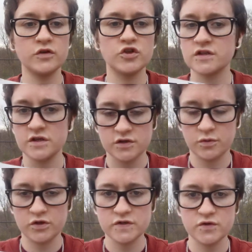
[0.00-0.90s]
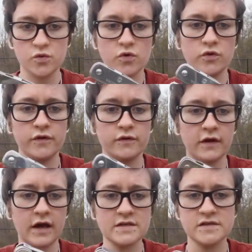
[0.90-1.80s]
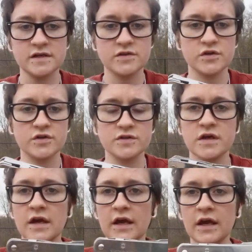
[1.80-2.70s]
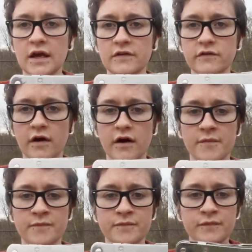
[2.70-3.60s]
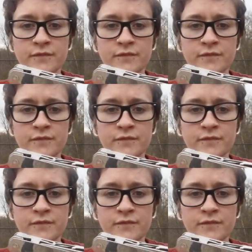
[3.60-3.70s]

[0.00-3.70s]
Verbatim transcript: than just the Swiss Tool. This has scissors. It's um,